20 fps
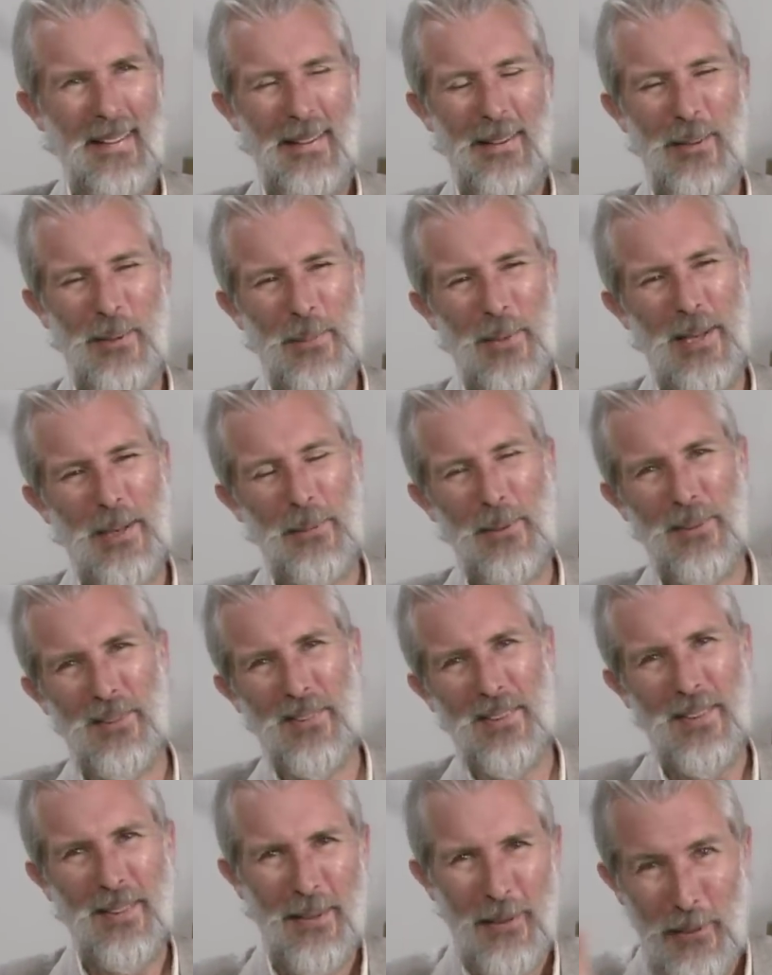to be able to
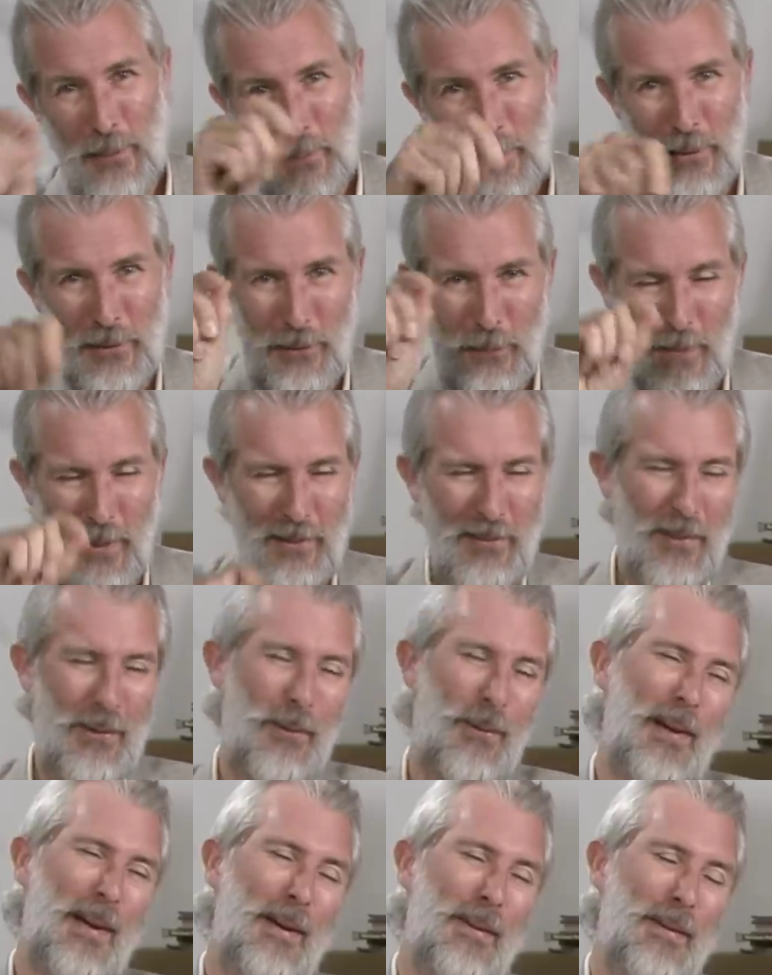sit there and push a pencil
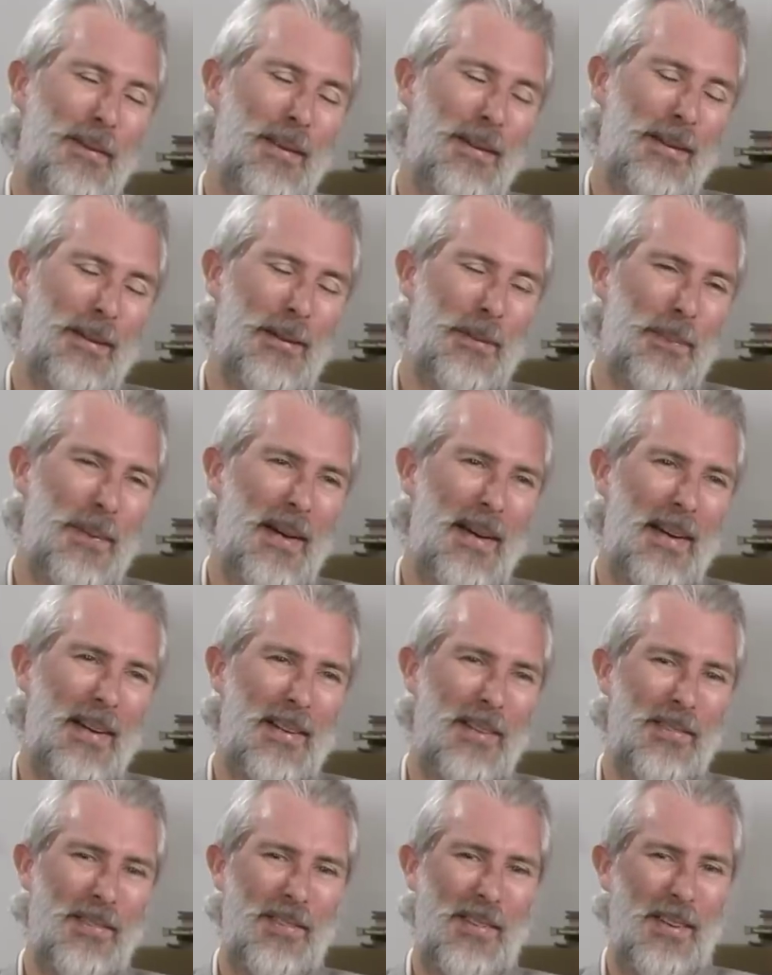around and then come
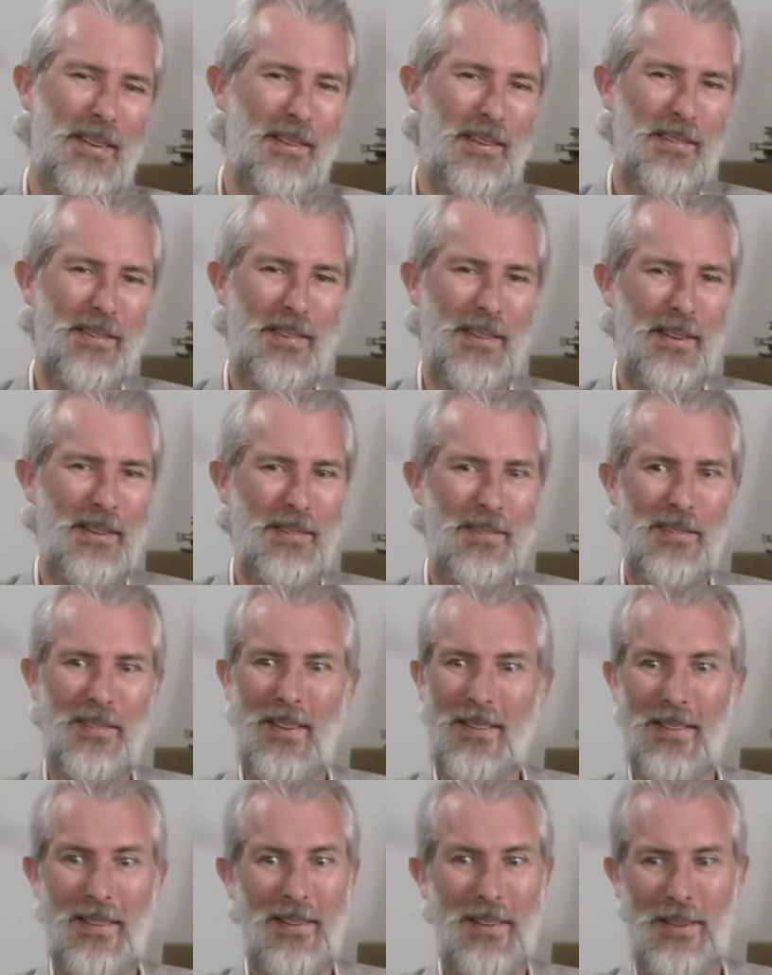back and see this thing
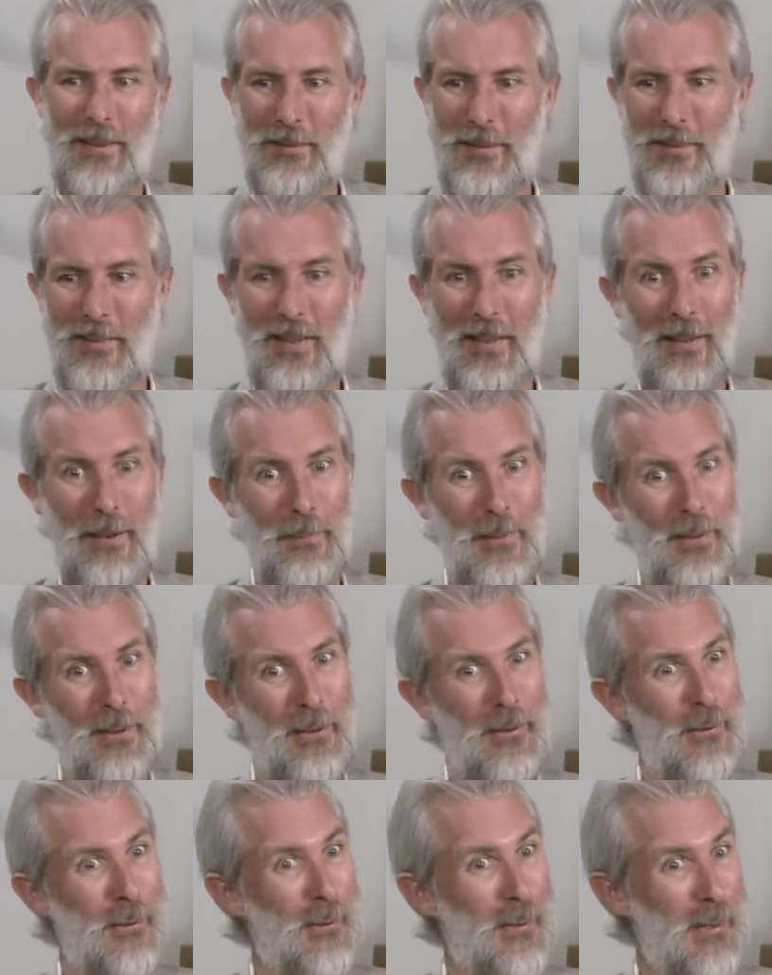suddenly sitting up there
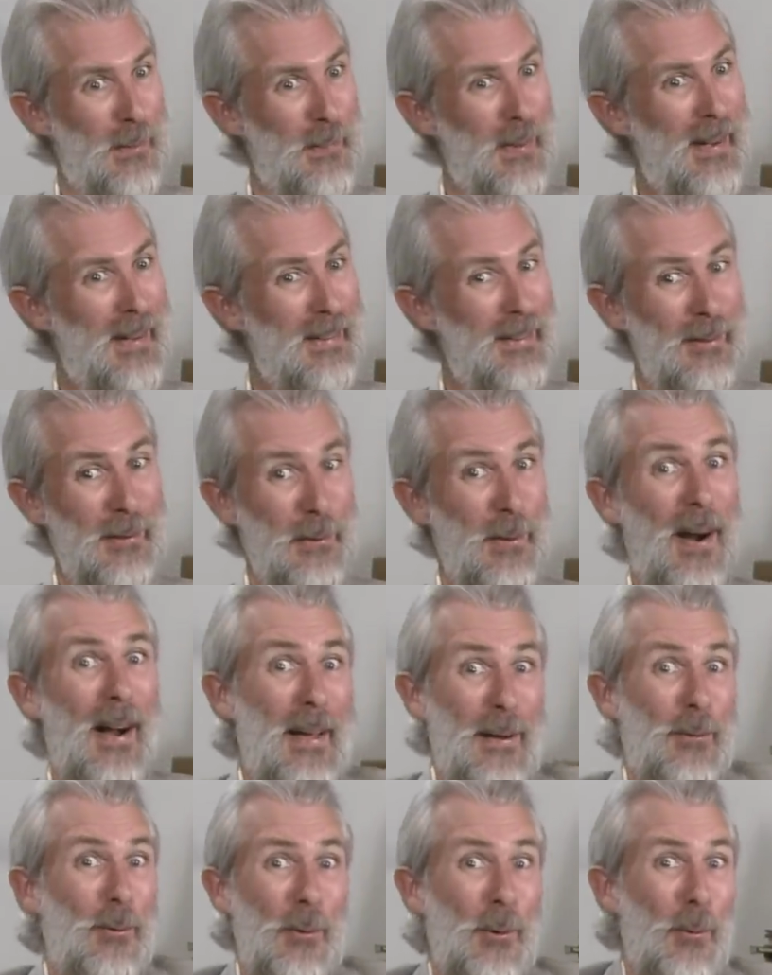and talking back to you,
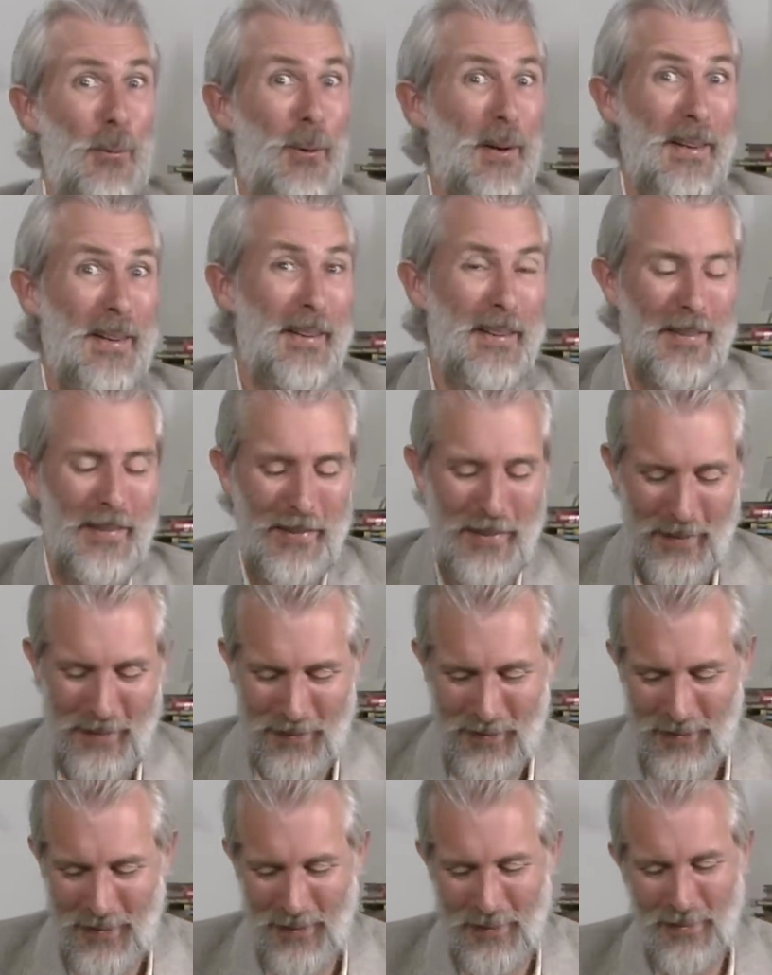I don't know what is.
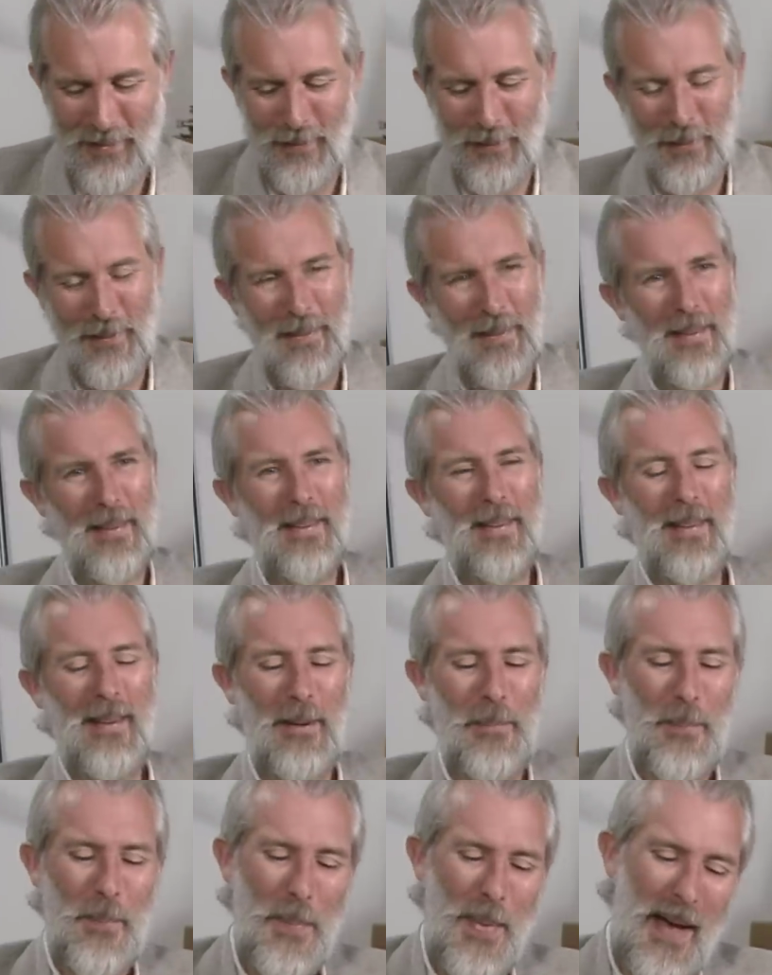It's
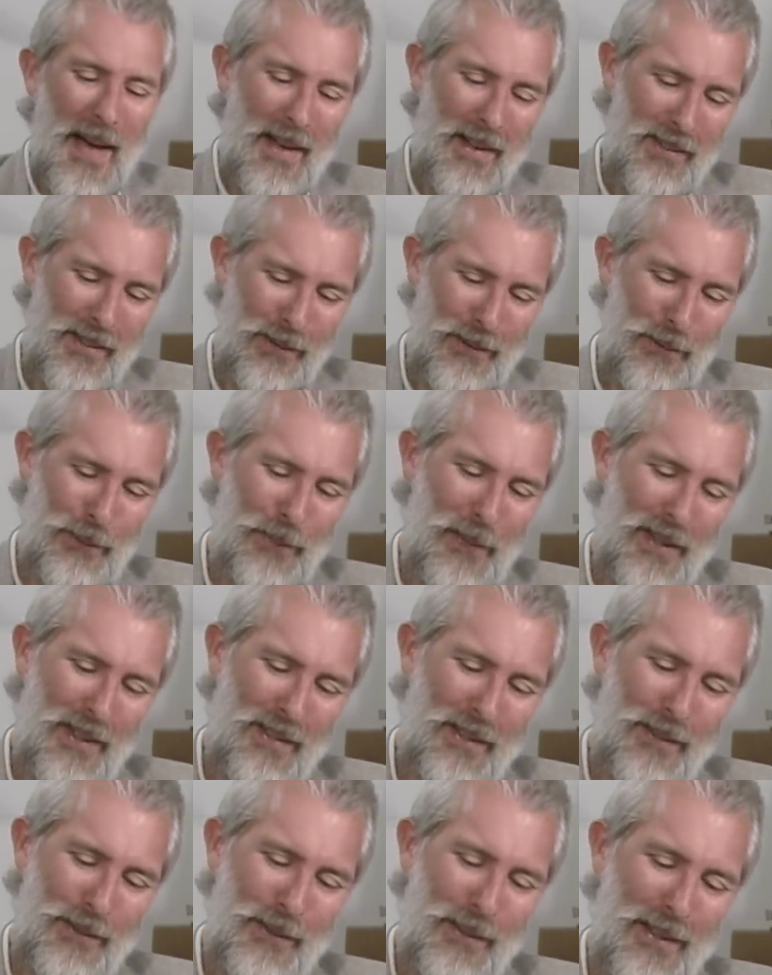a magical,
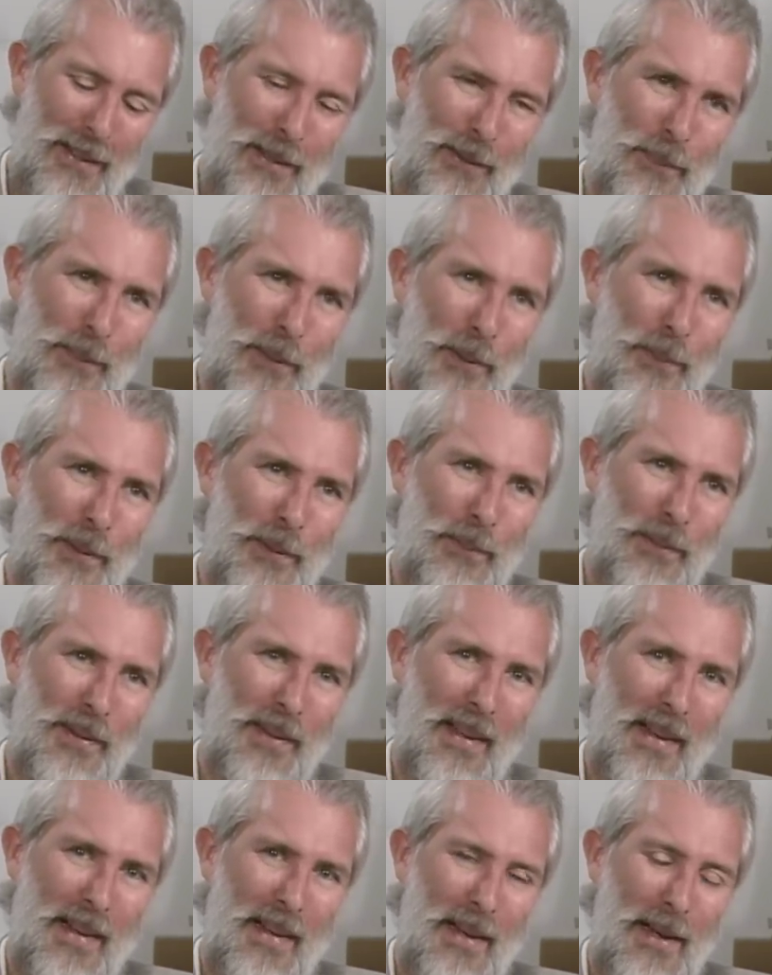magical kind of moment when
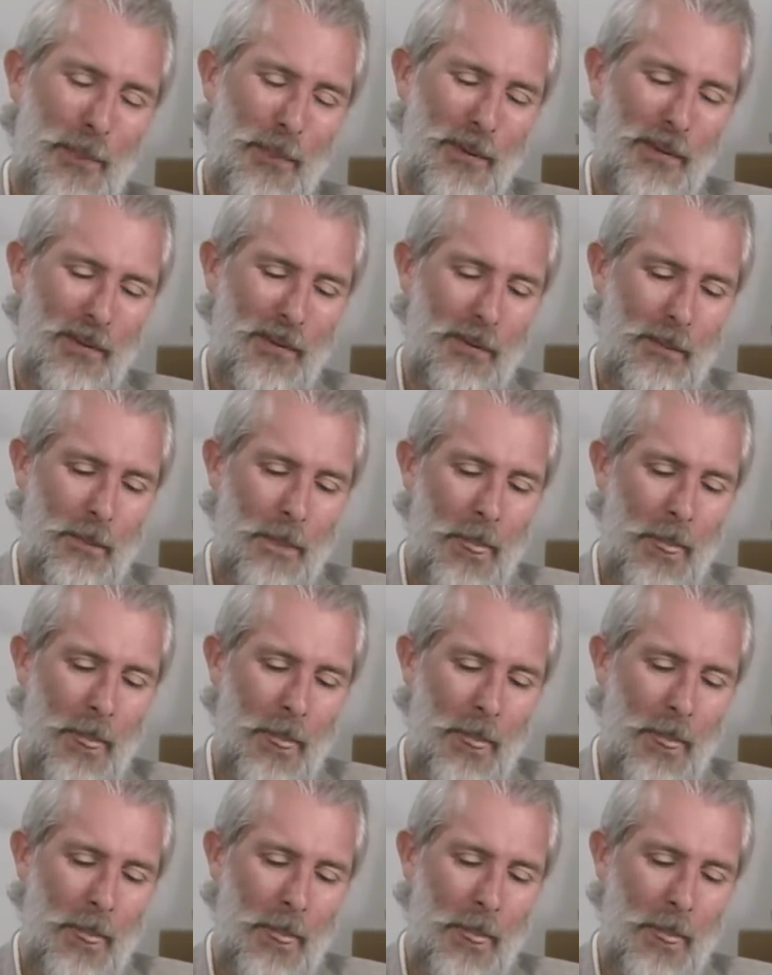that happens.